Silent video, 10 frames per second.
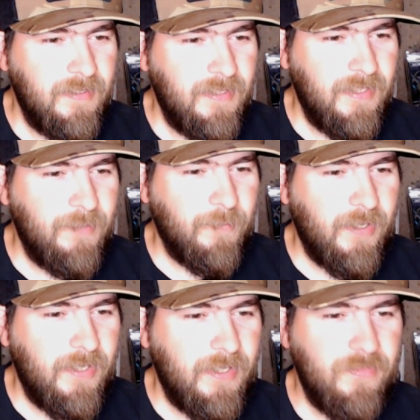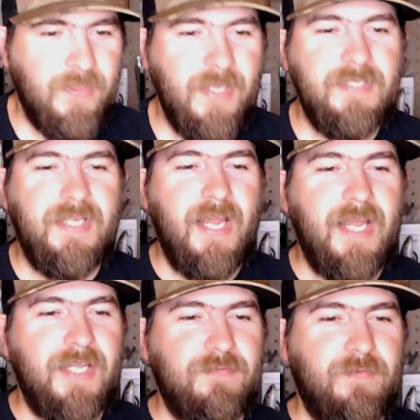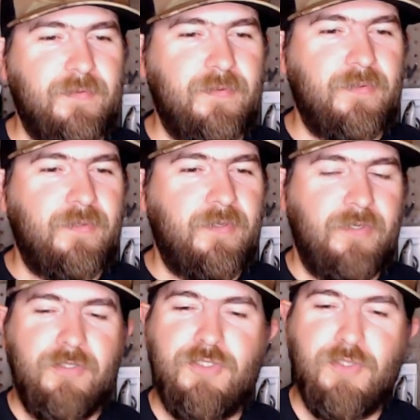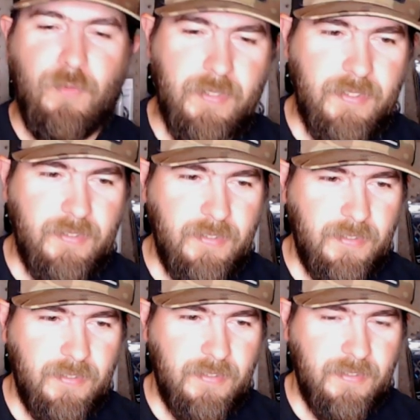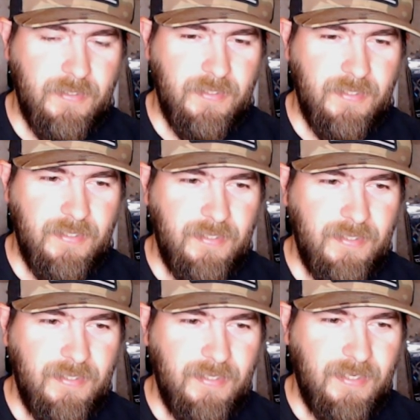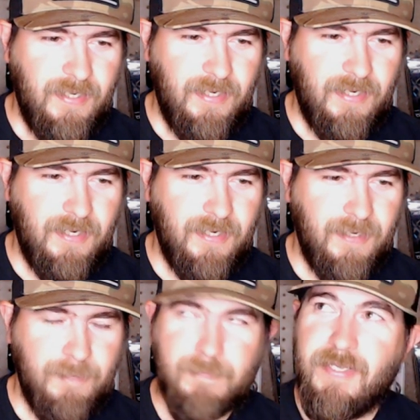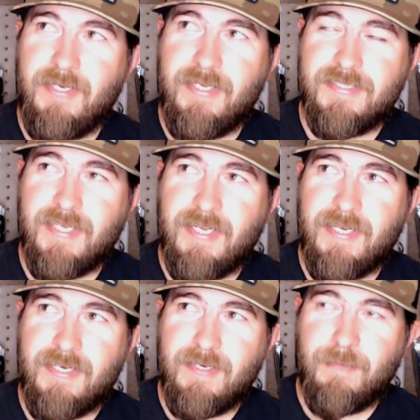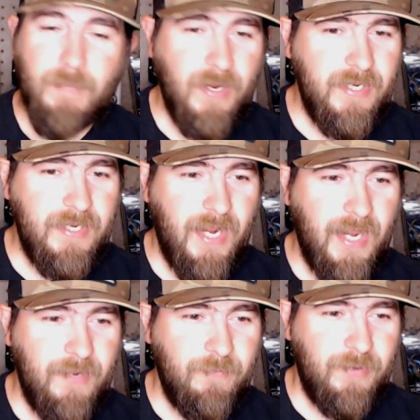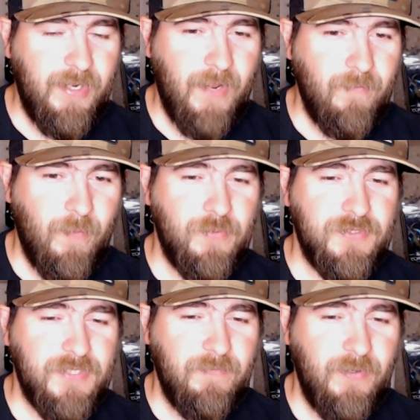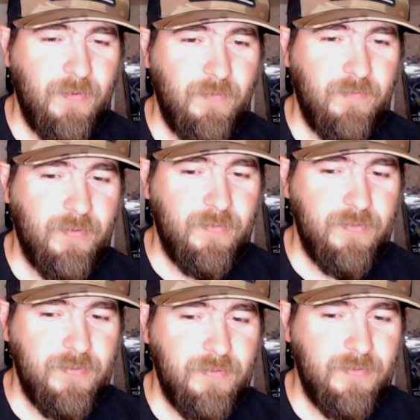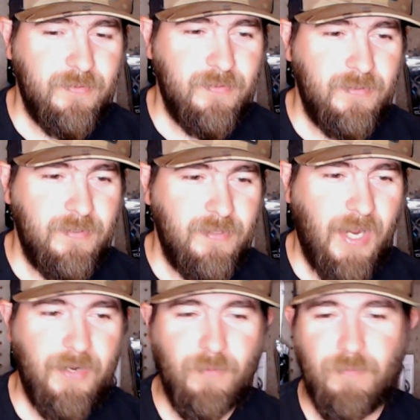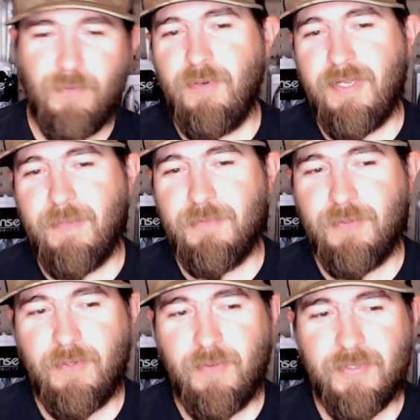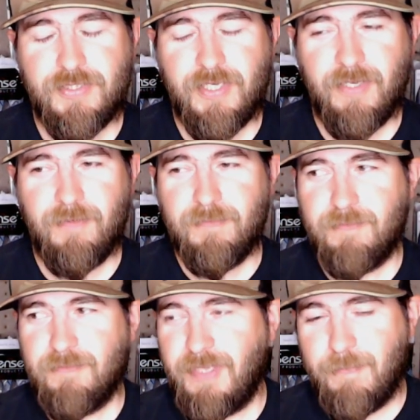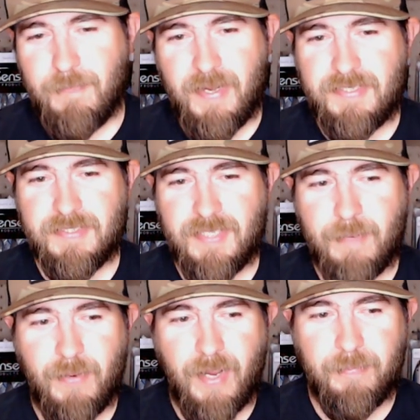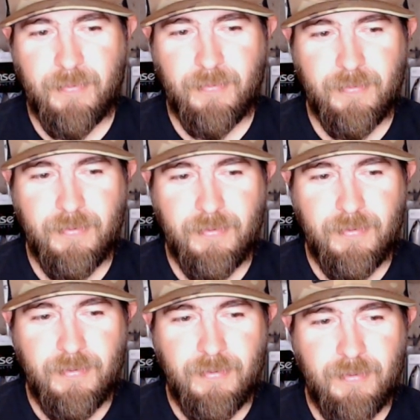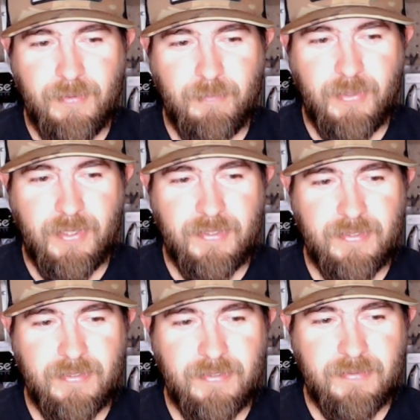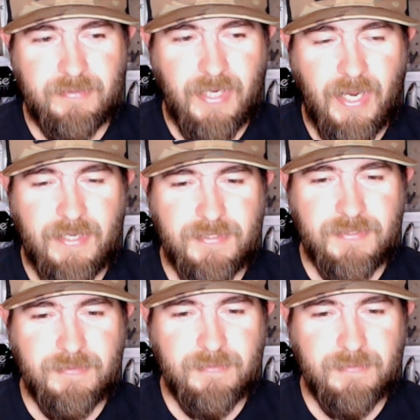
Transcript: anyway, thanks guys for joining. Um, it is a Monday night and we have almost seven hundred viewers. I don't know what I'm doing on this channel that makes it that popular, but guys,